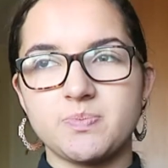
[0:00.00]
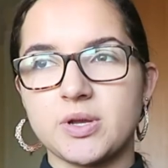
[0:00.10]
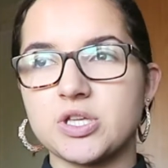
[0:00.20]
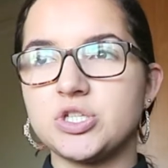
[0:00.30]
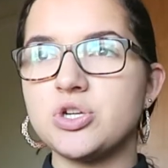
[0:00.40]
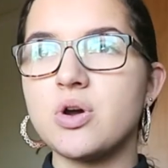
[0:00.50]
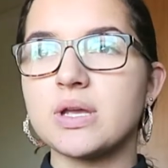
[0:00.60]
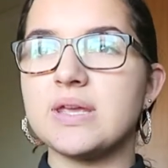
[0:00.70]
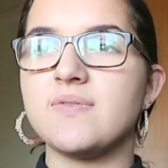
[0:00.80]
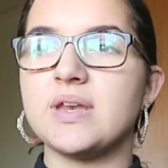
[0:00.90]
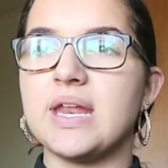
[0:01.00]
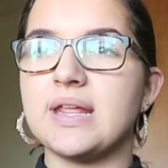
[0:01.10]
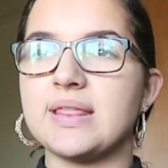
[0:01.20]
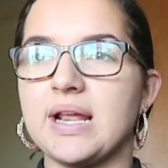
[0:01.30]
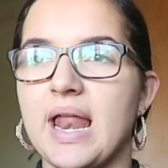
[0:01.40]
because you're not given
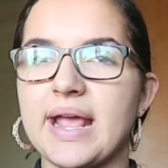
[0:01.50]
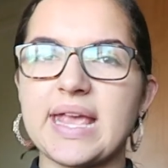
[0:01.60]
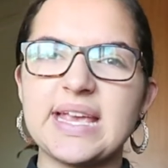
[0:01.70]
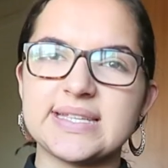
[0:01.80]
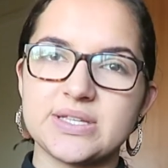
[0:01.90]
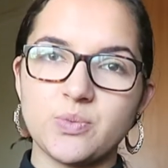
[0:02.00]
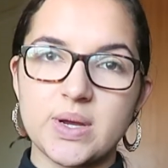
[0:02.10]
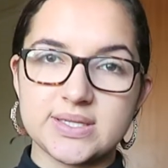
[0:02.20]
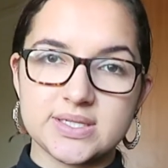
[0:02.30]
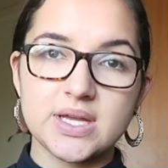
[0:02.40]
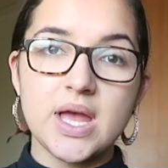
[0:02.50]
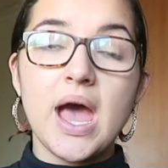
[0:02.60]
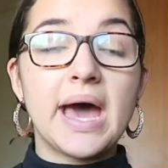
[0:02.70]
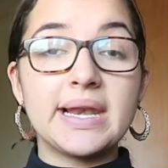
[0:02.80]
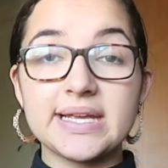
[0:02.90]
anything like east and west
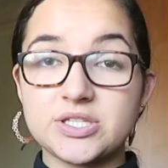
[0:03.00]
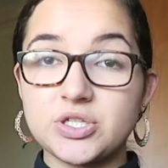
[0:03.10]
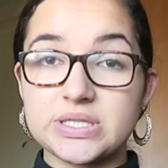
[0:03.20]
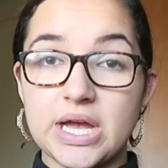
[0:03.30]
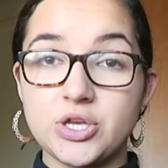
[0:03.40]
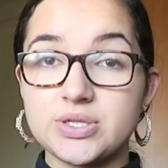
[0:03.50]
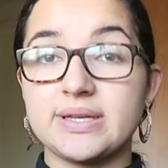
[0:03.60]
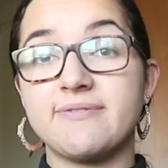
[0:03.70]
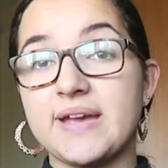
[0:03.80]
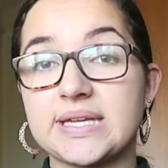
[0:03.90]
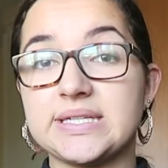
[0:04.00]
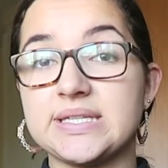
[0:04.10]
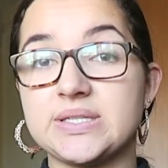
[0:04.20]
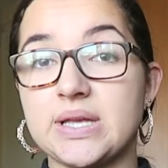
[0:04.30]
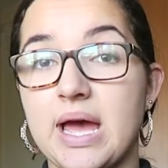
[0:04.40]
unless you start using
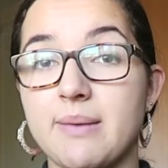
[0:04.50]
vectors,